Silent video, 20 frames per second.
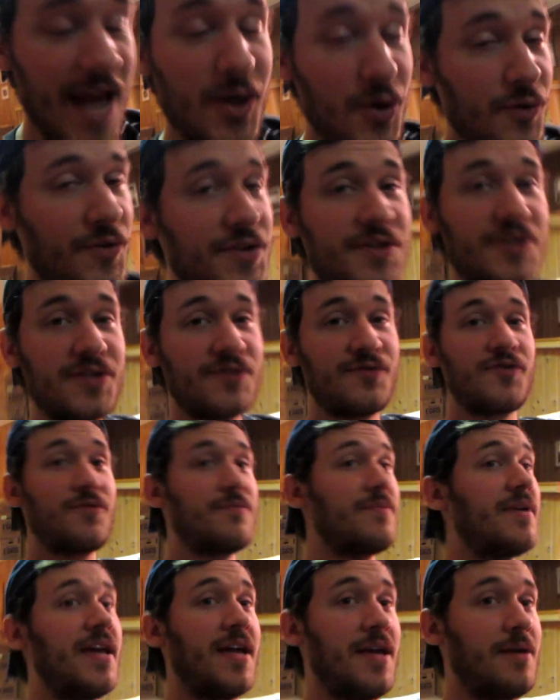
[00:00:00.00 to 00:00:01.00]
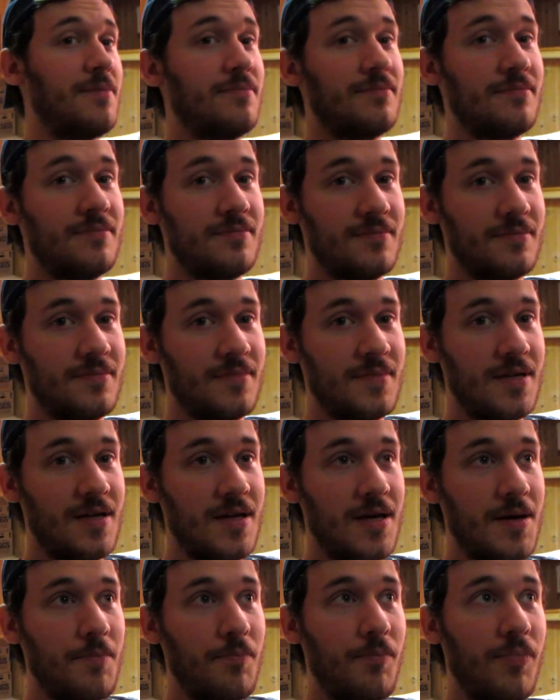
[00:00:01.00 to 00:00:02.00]
know this is for me,
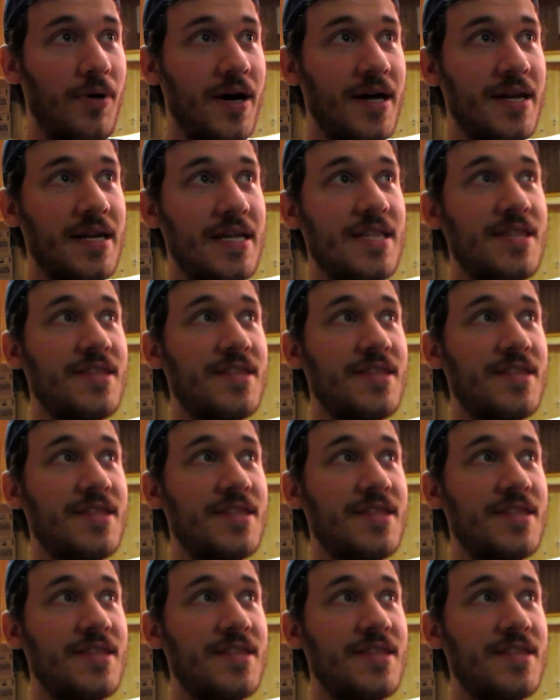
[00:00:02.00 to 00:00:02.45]
but